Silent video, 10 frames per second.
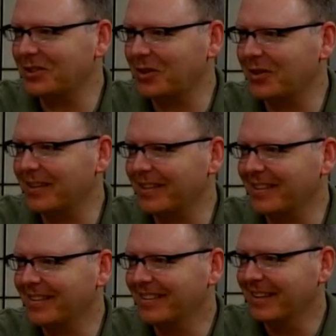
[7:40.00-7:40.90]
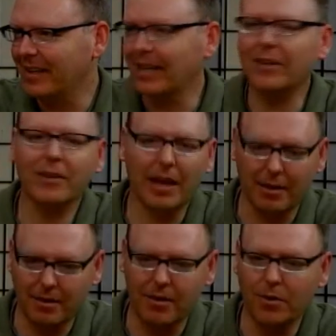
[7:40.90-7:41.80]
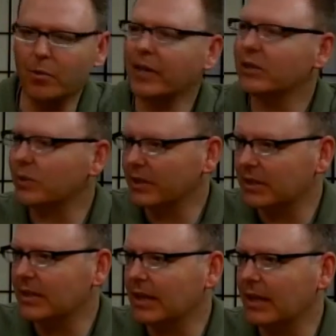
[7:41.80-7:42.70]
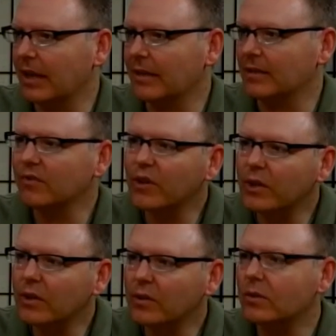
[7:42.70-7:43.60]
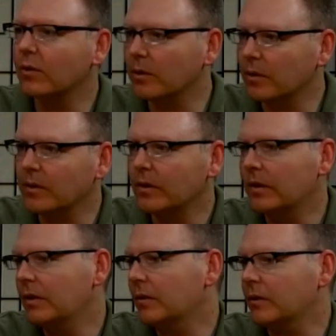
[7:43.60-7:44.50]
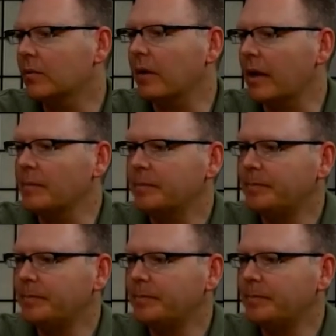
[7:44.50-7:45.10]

it's already either that the registration deadline is filled or what.